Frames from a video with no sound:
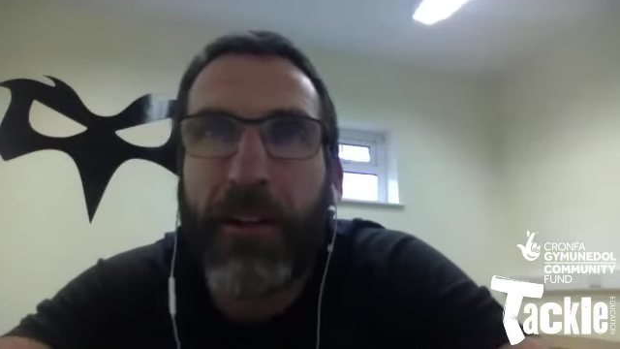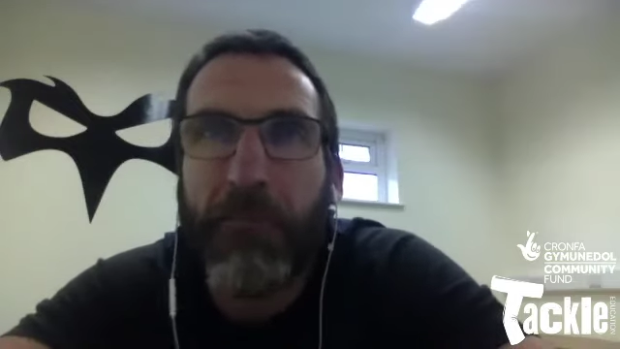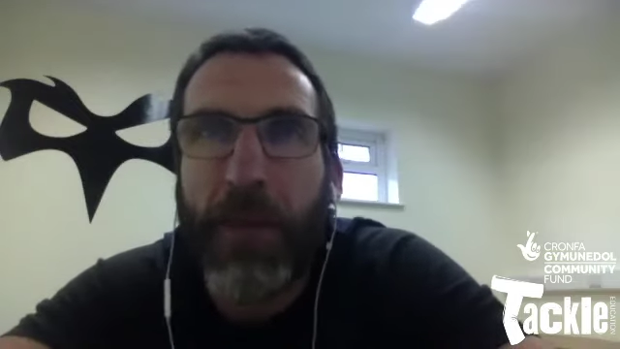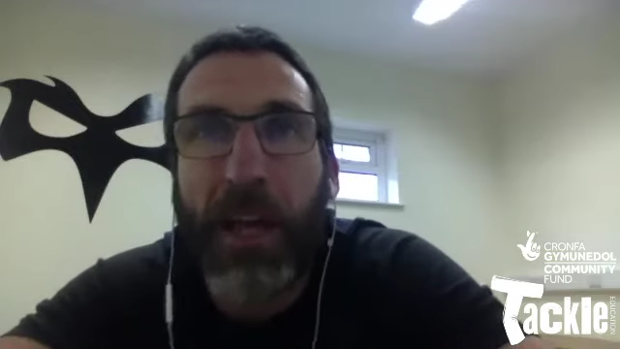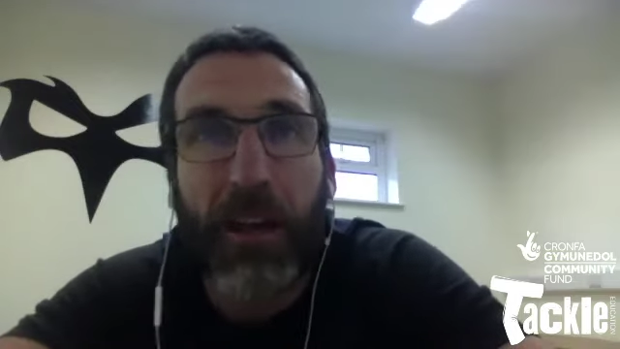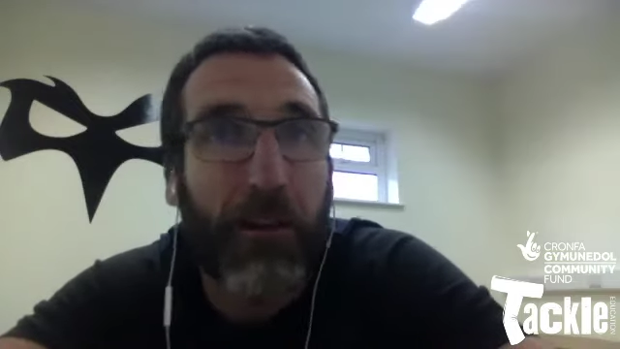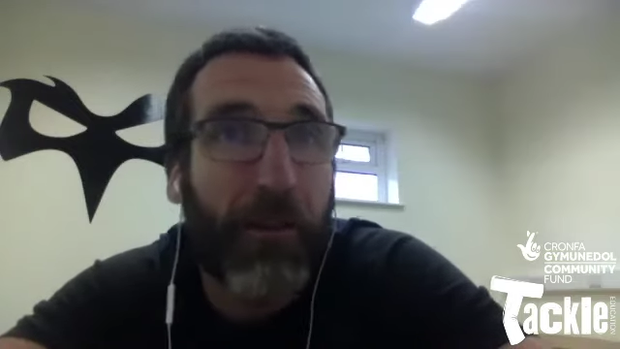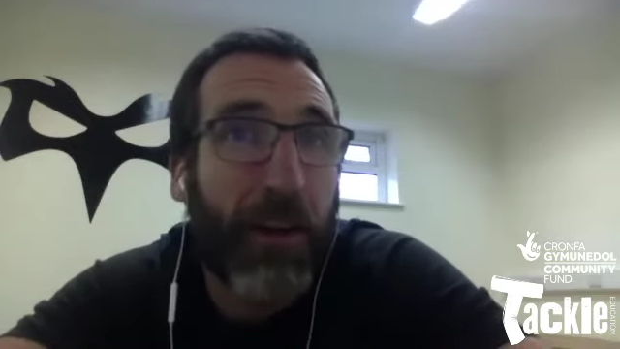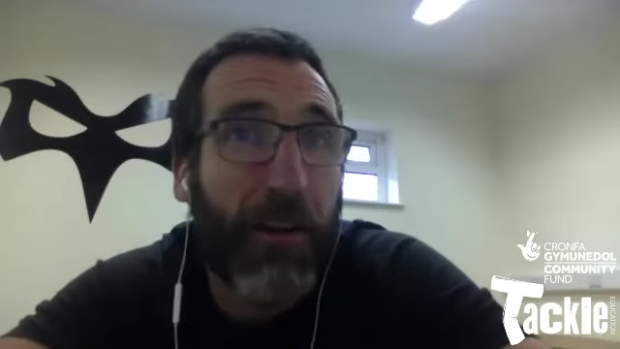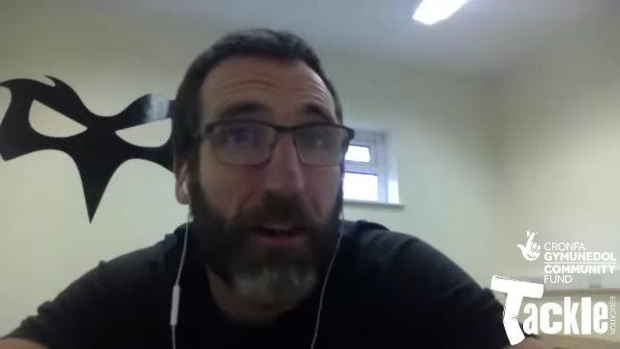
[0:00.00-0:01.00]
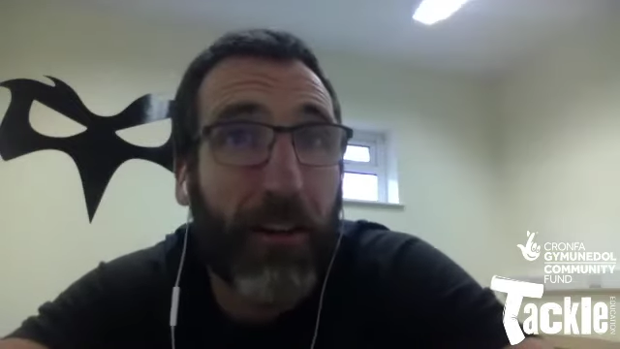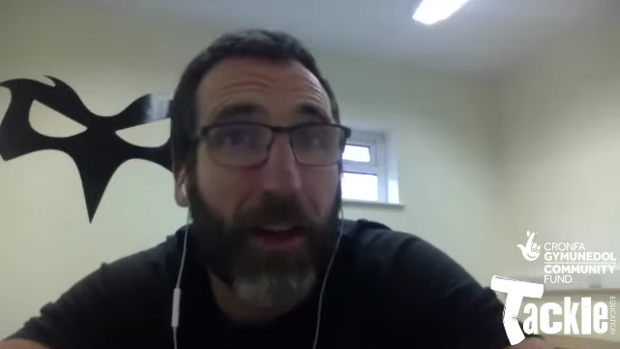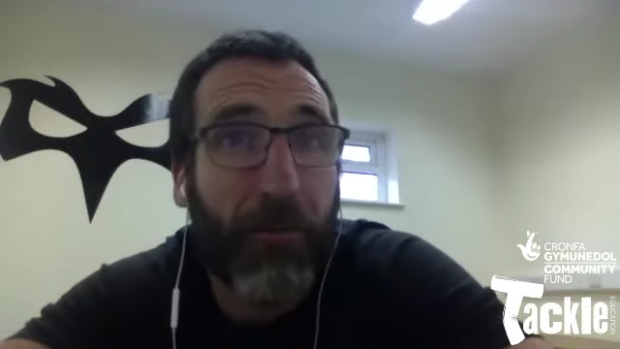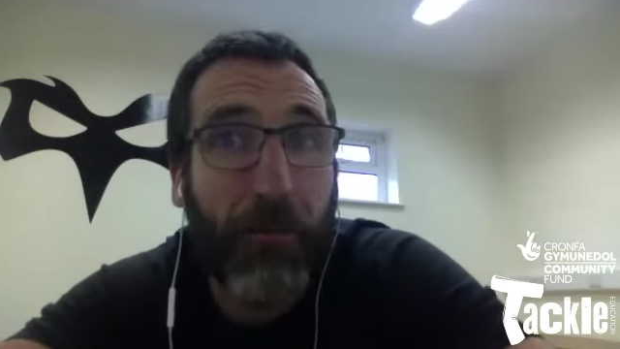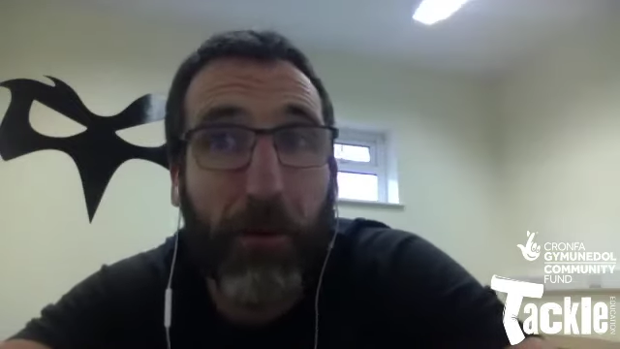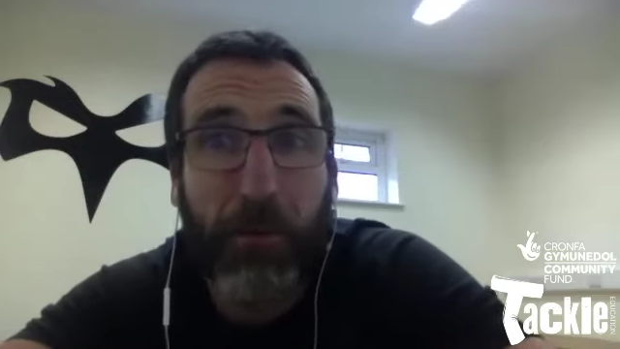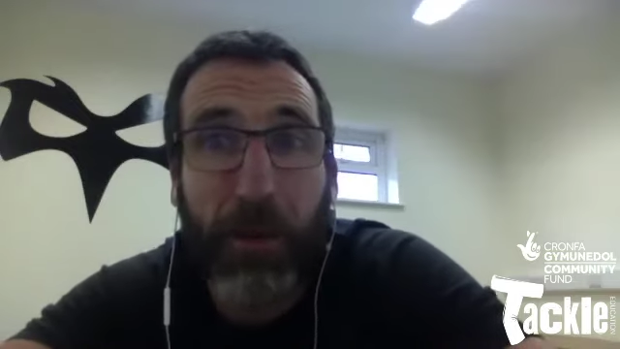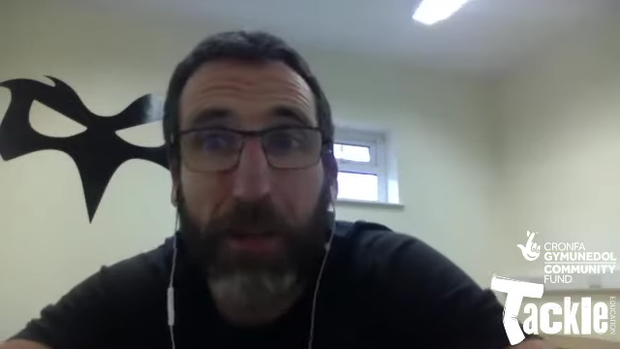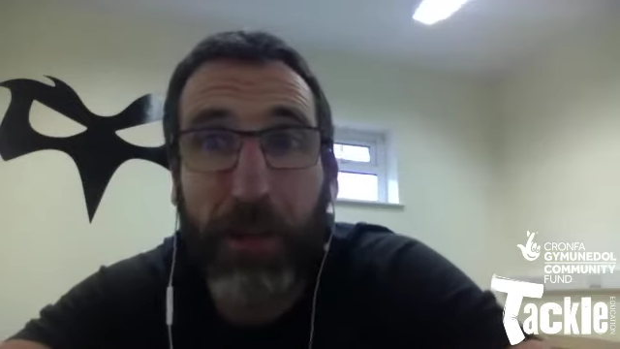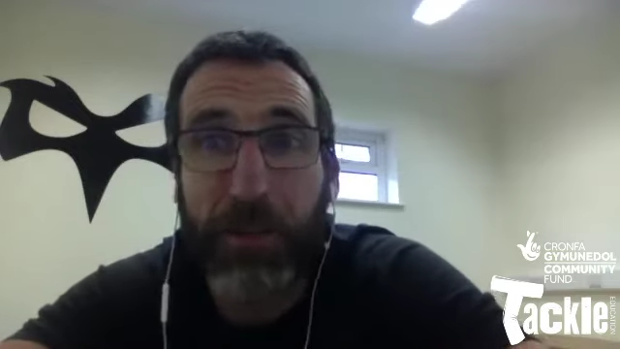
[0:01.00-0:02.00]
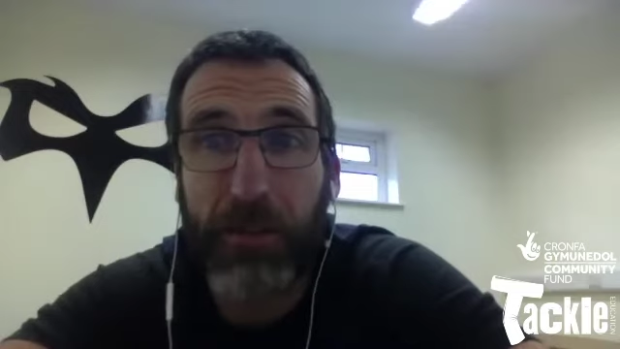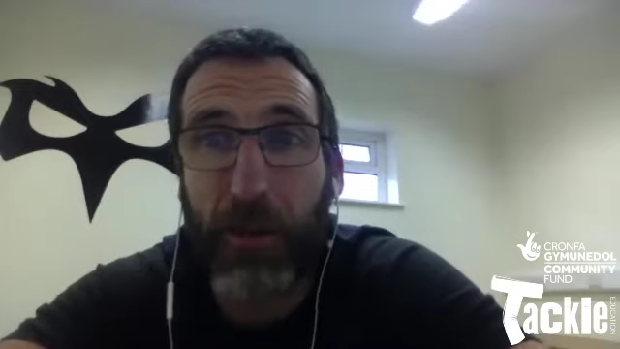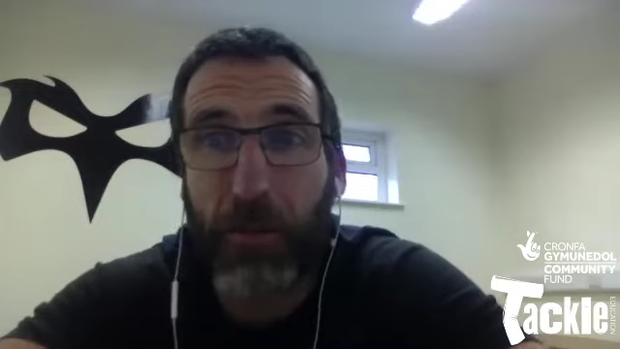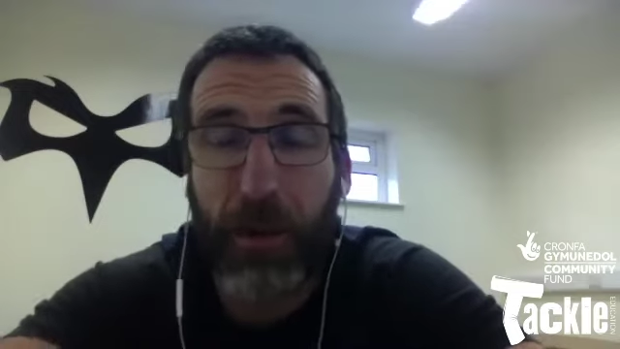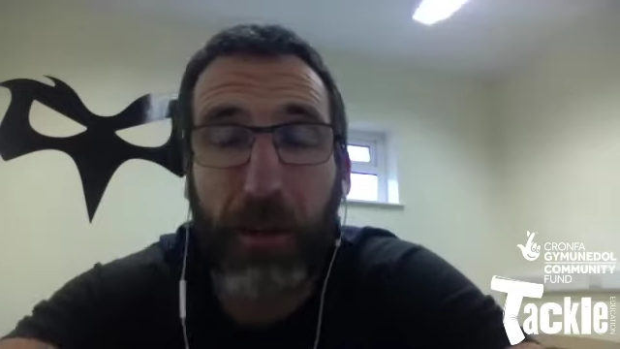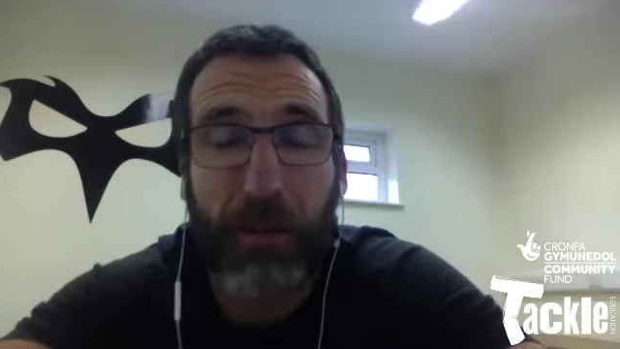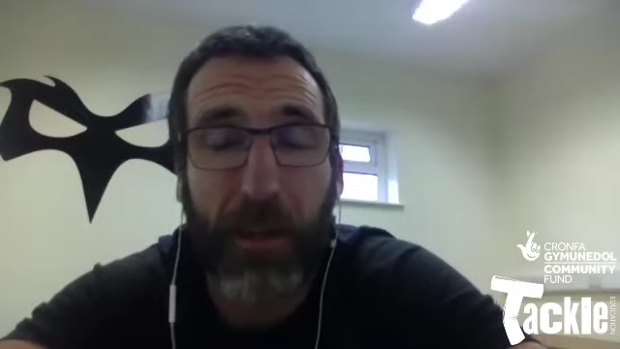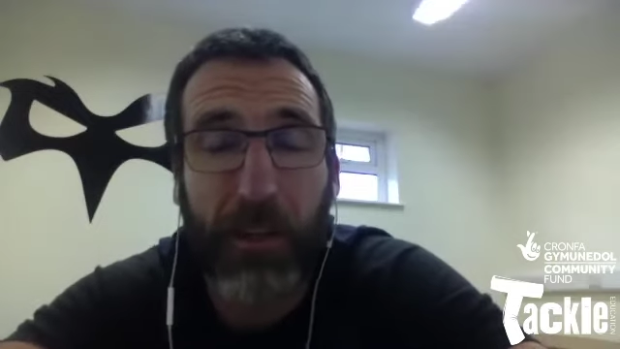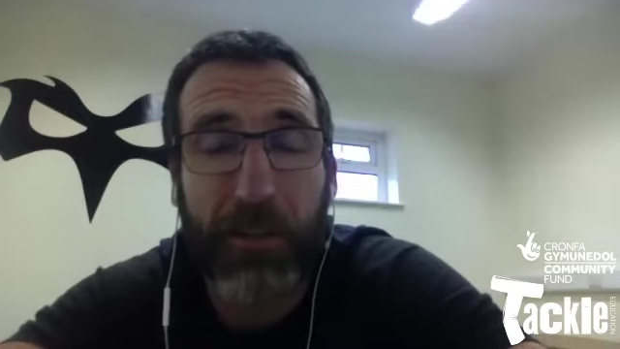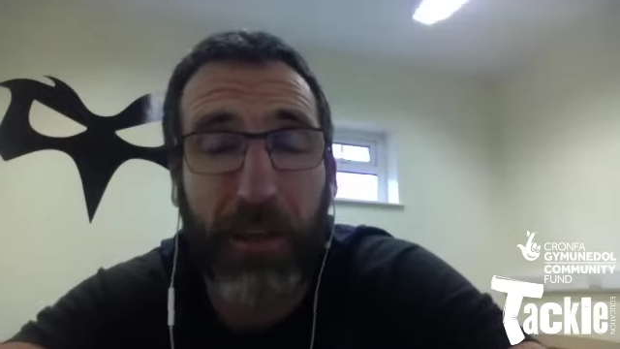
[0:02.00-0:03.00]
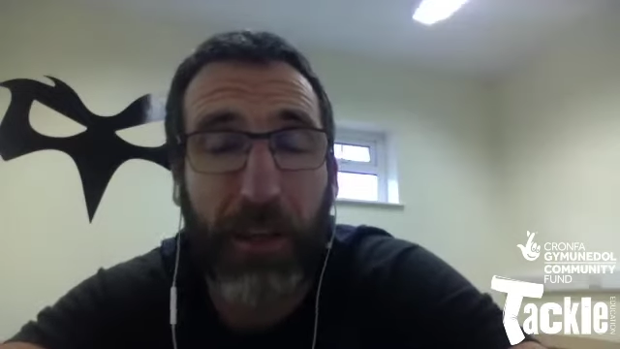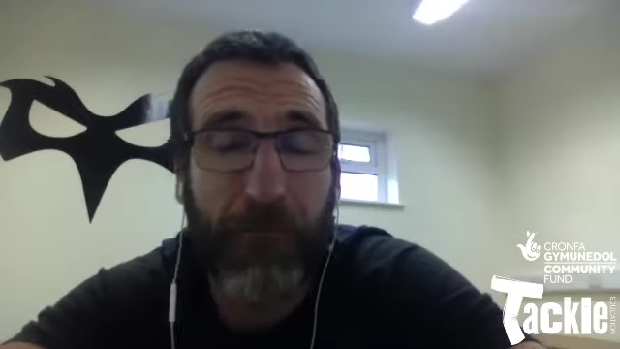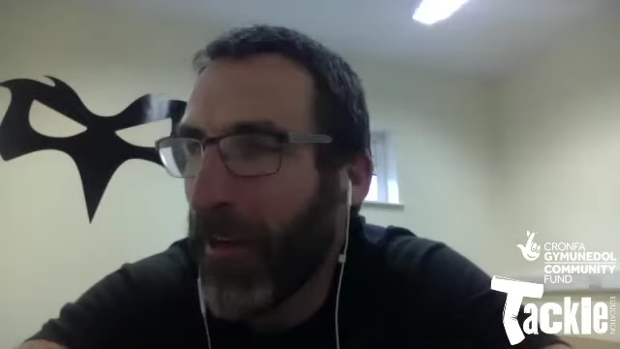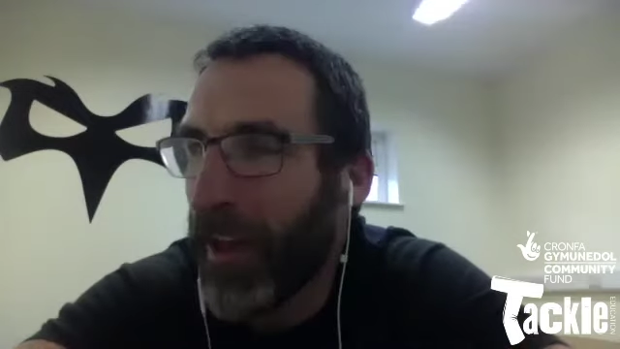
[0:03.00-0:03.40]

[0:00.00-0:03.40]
make a career out of that? Probably that's probably a good thing to say.